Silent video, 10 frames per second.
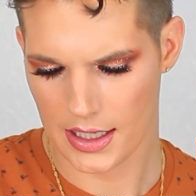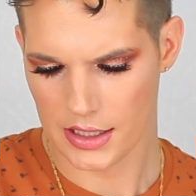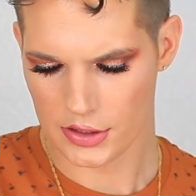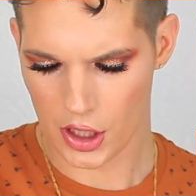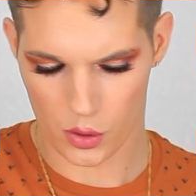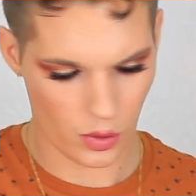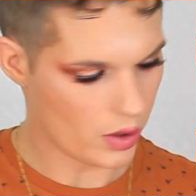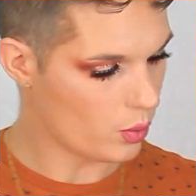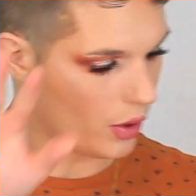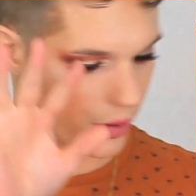So,
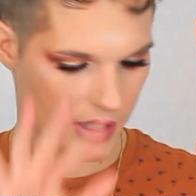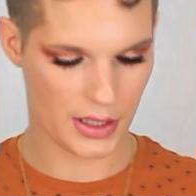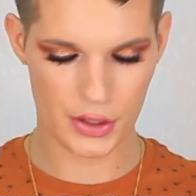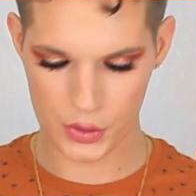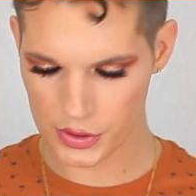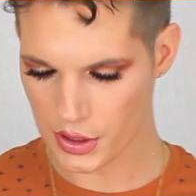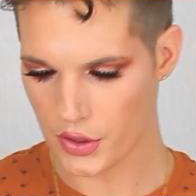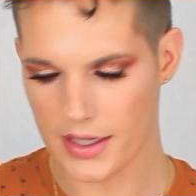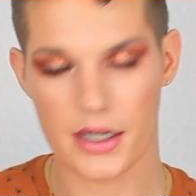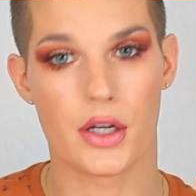what we're going to do is go
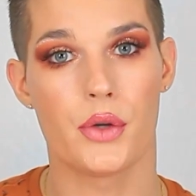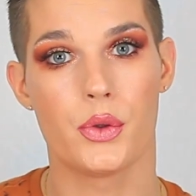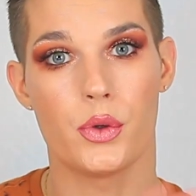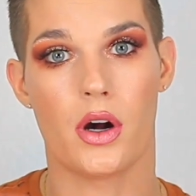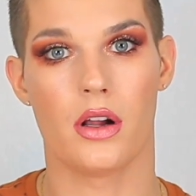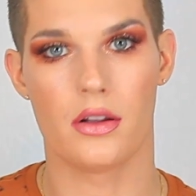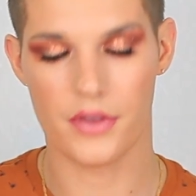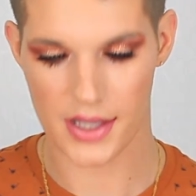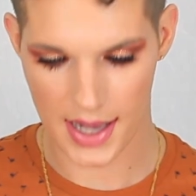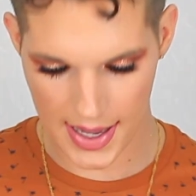ahead and go through all of
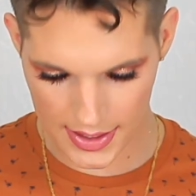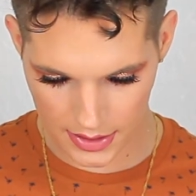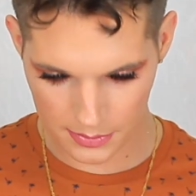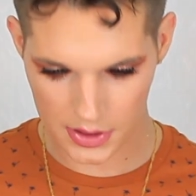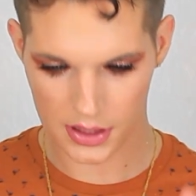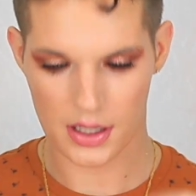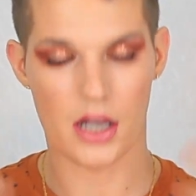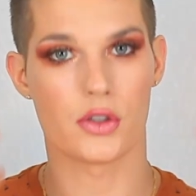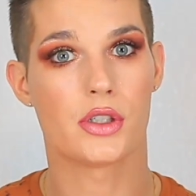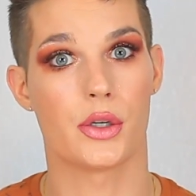the items and
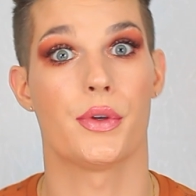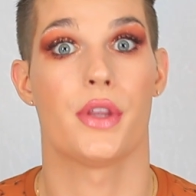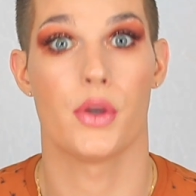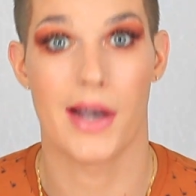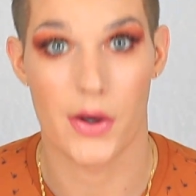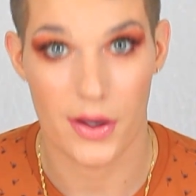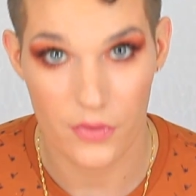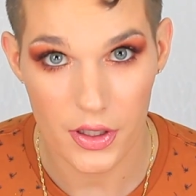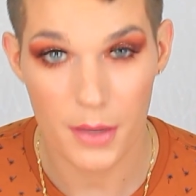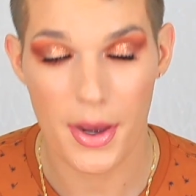I'll share with you how I
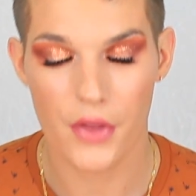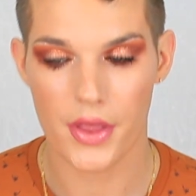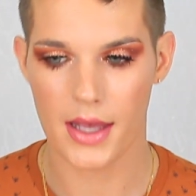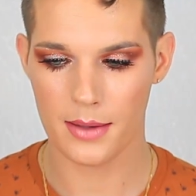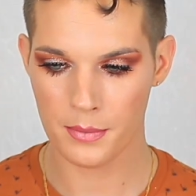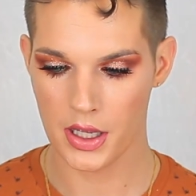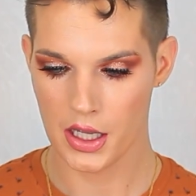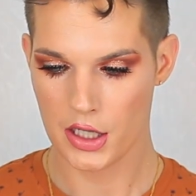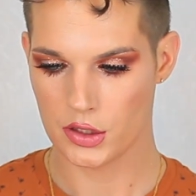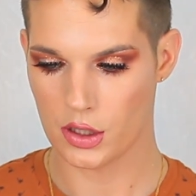feel about them.
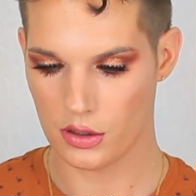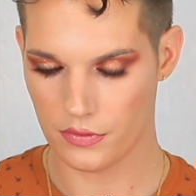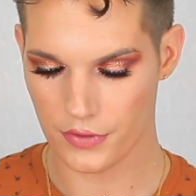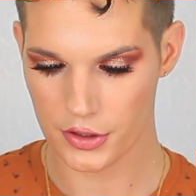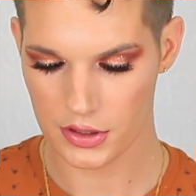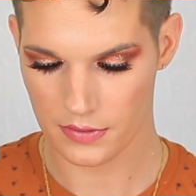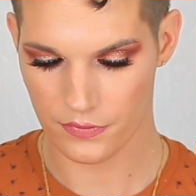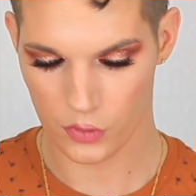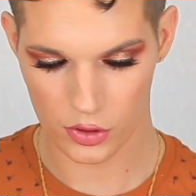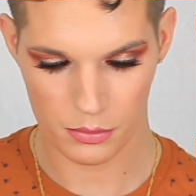So, first and
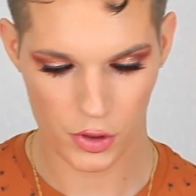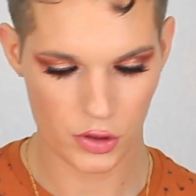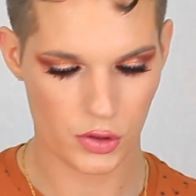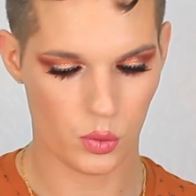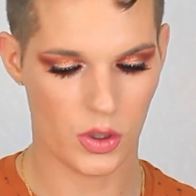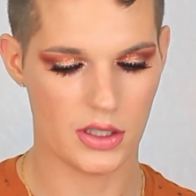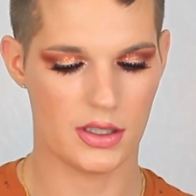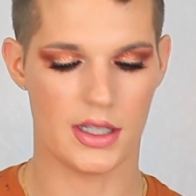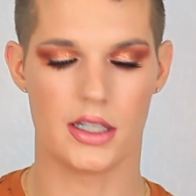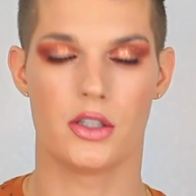foremost was
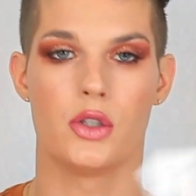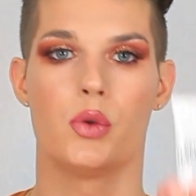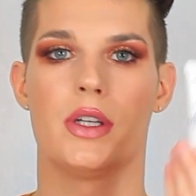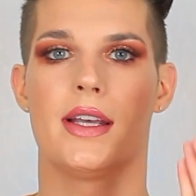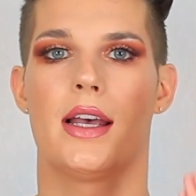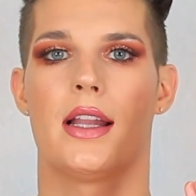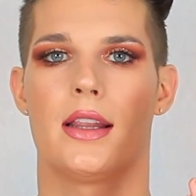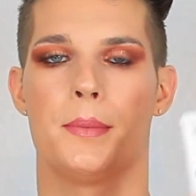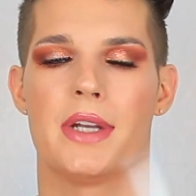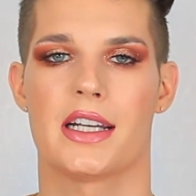the Dewy
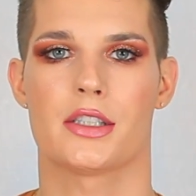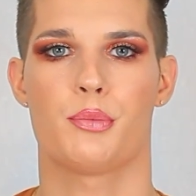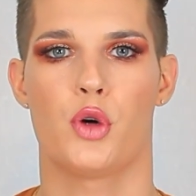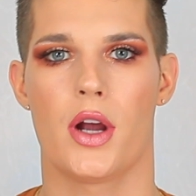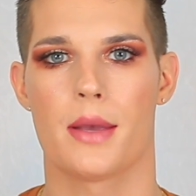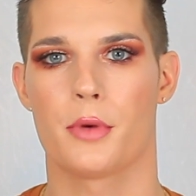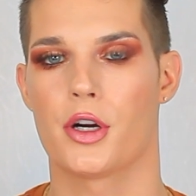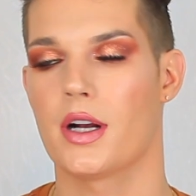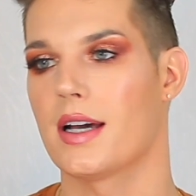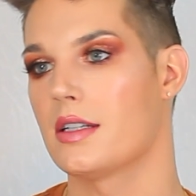Luminex
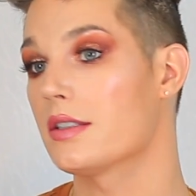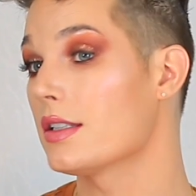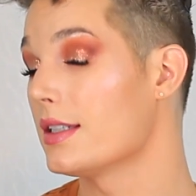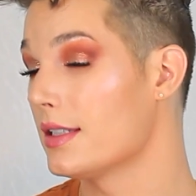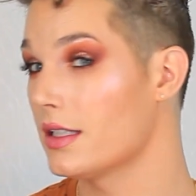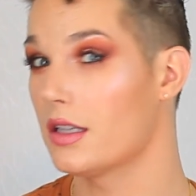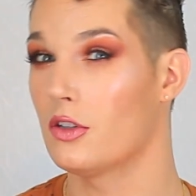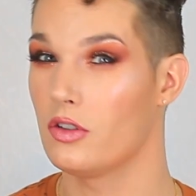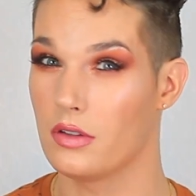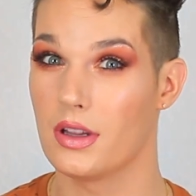Primer. Honestly, it did
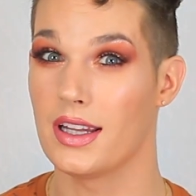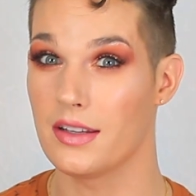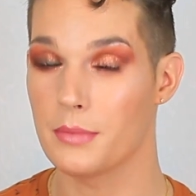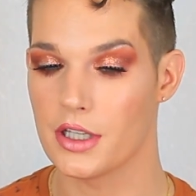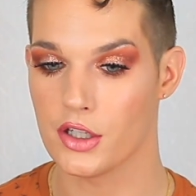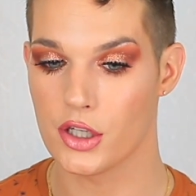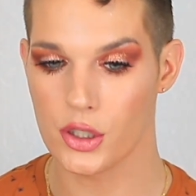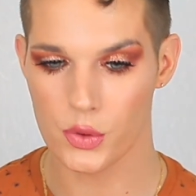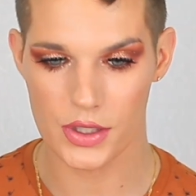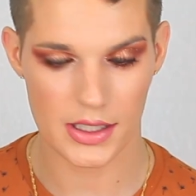leave me
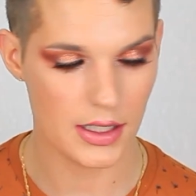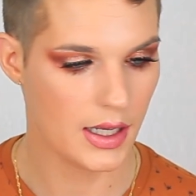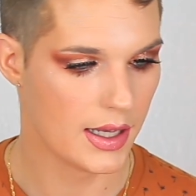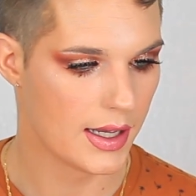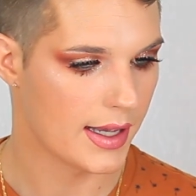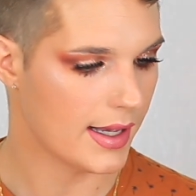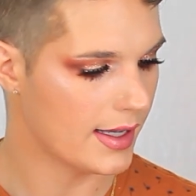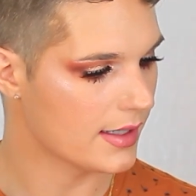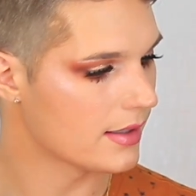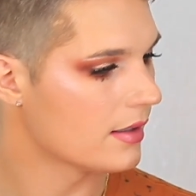dewy,
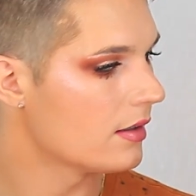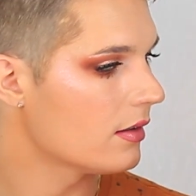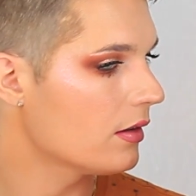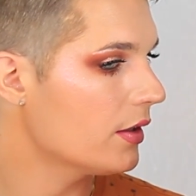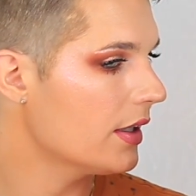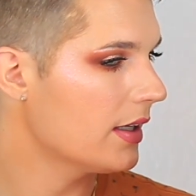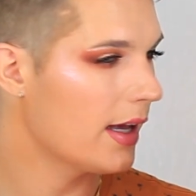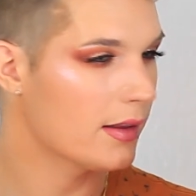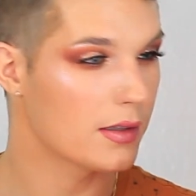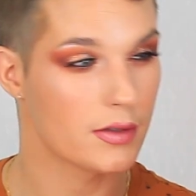and looking
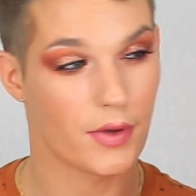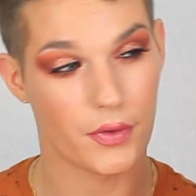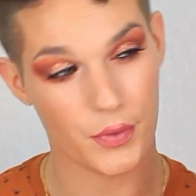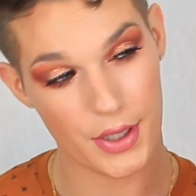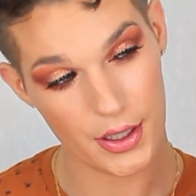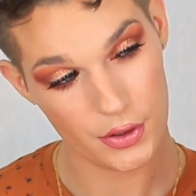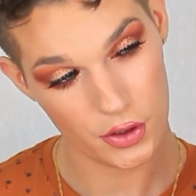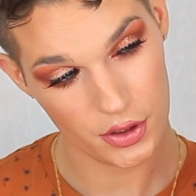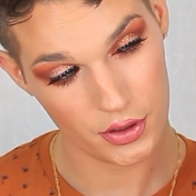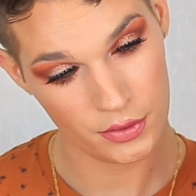at this
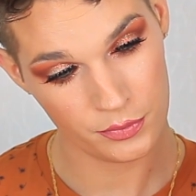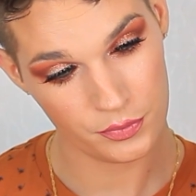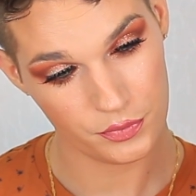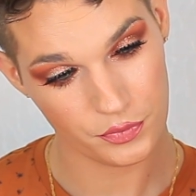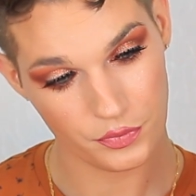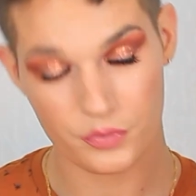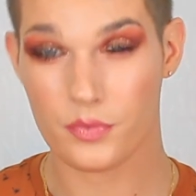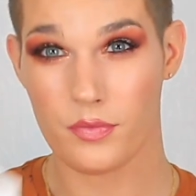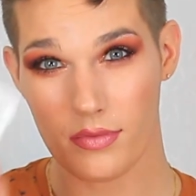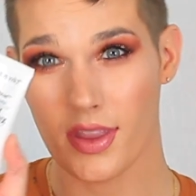foundation,
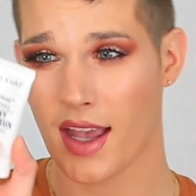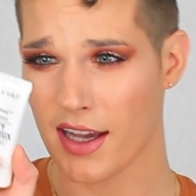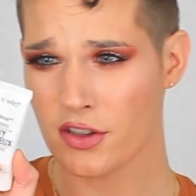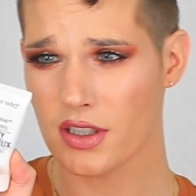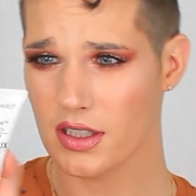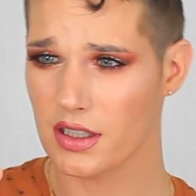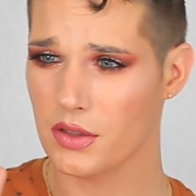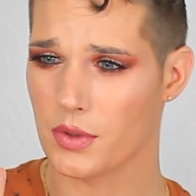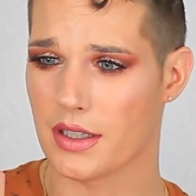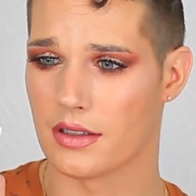actually a good
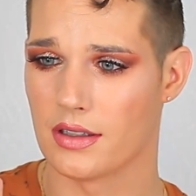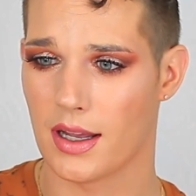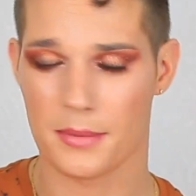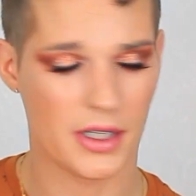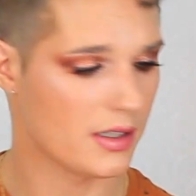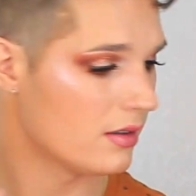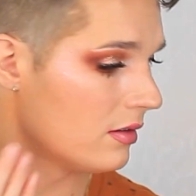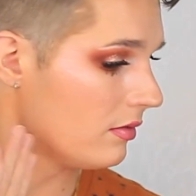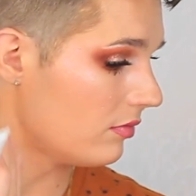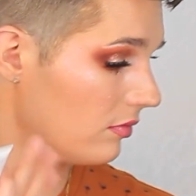one. I mean,
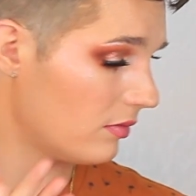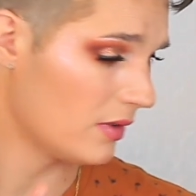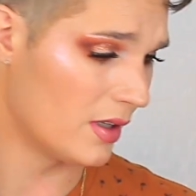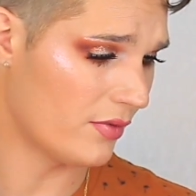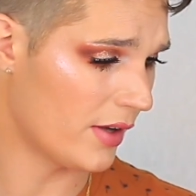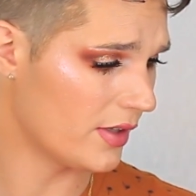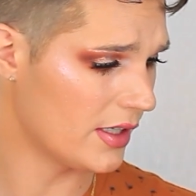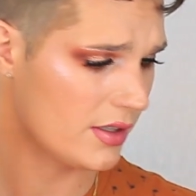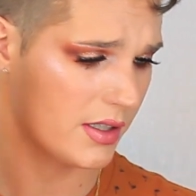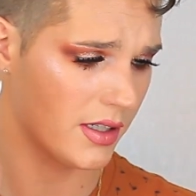the
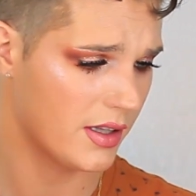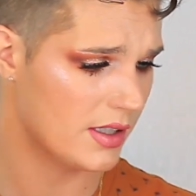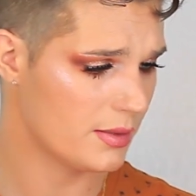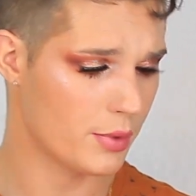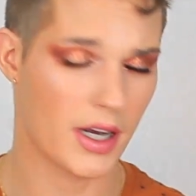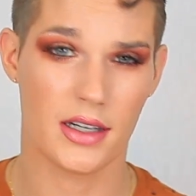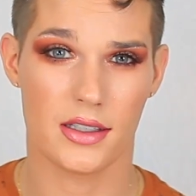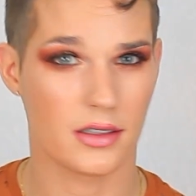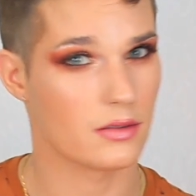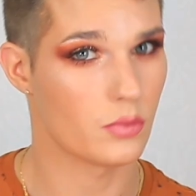foundation in this
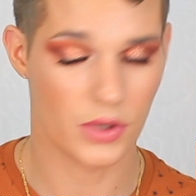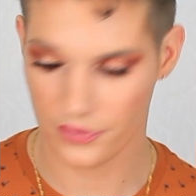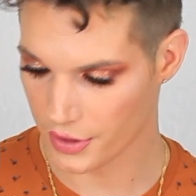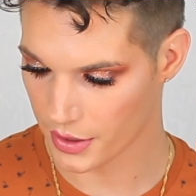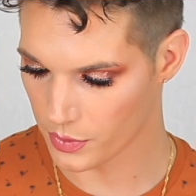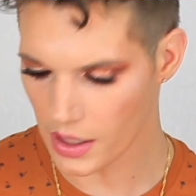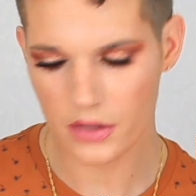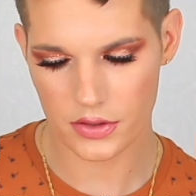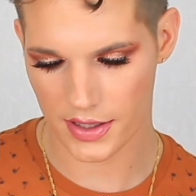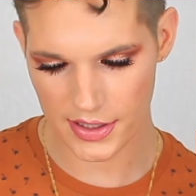product went very well,
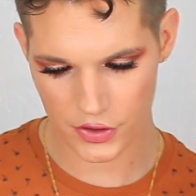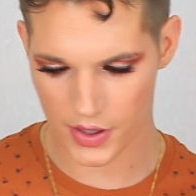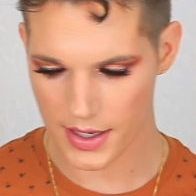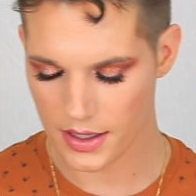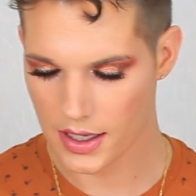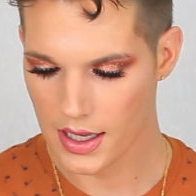so that's great.